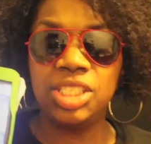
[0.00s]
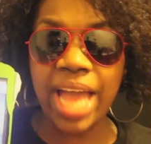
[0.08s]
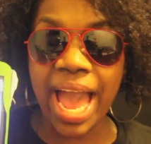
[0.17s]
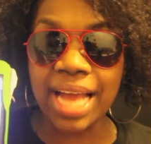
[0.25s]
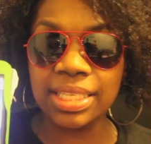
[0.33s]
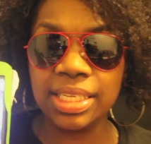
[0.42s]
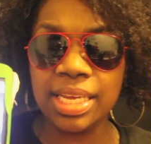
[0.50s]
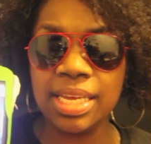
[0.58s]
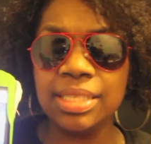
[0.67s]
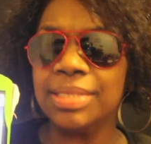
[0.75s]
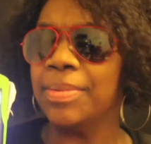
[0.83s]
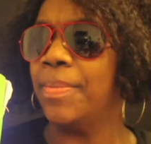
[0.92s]

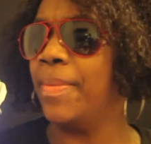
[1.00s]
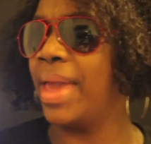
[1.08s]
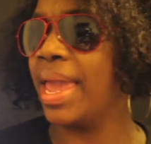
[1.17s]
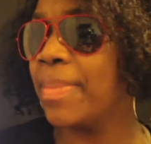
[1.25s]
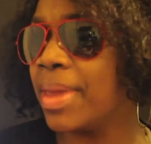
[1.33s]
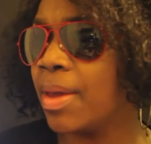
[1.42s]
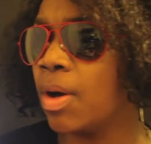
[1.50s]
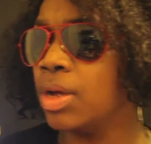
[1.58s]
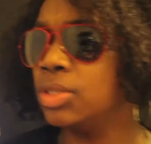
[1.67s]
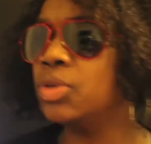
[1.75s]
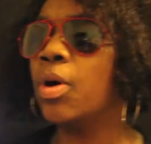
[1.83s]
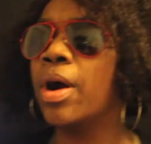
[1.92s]
Jacksons may be
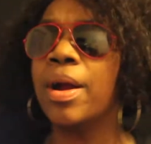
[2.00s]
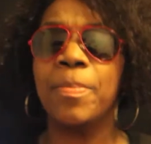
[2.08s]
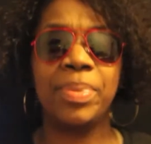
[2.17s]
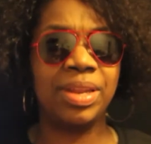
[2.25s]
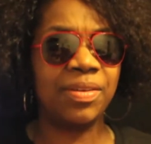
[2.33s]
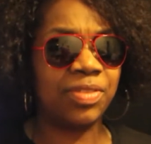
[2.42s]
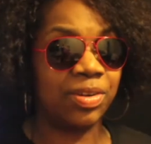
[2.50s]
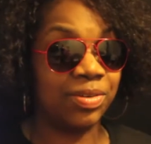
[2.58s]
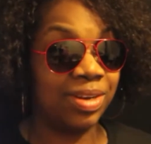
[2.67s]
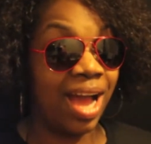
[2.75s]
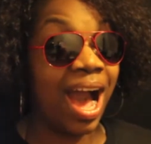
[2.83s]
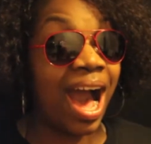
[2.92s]
on tour, but if they're
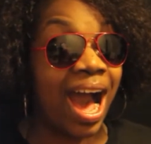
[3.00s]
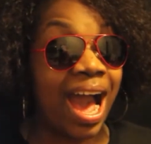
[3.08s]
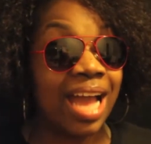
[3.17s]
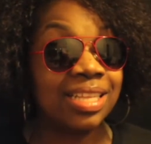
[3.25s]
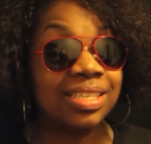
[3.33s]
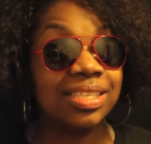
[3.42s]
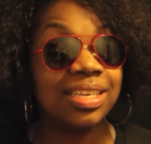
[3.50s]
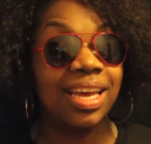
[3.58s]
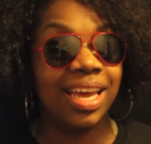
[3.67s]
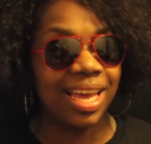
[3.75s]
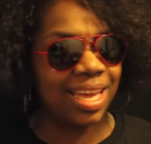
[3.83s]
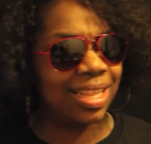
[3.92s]
not,
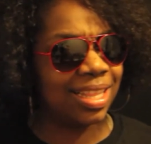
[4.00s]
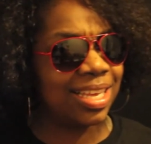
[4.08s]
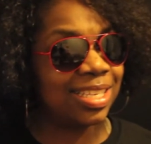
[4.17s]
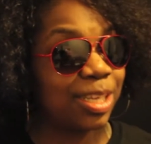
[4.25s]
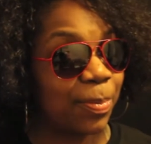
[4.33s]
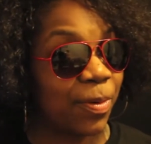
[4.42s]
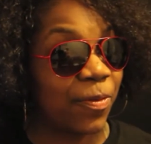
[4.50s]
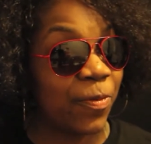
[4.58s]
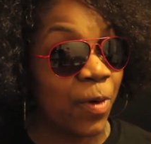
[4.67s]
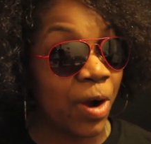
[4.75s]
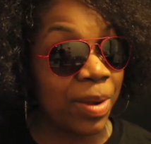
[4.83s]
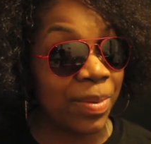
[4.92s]
at least they're
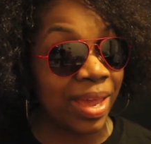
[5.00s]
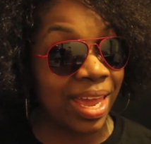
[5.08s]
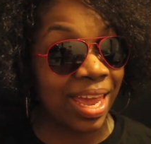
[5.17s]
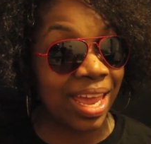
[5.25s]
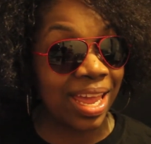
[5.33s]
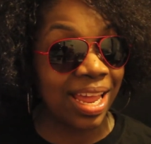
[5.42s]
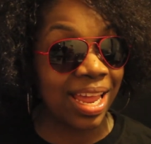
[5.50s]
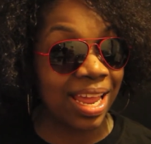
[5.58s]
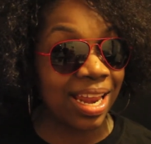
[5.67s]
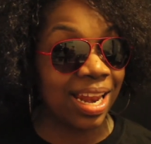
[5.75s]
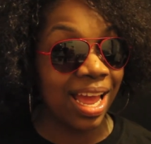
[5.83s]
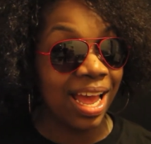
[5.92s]

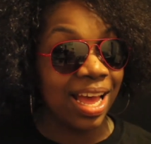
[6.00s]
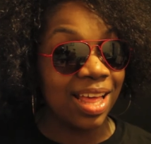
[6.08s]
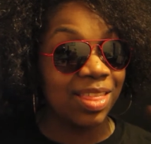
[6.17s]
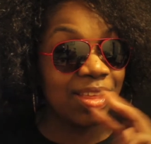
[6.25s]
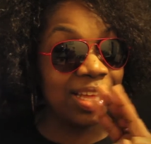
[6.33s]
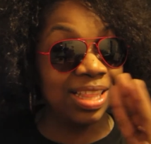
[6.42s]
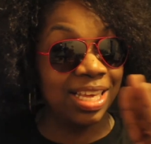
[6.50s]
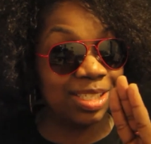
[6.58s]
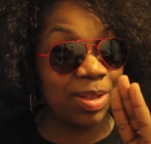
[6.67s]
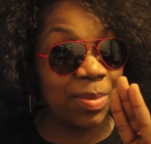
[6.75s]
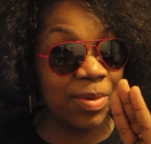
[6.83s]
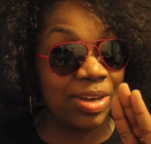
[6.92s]
performing. At
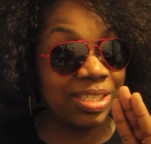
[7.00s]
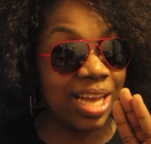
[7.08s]
least three more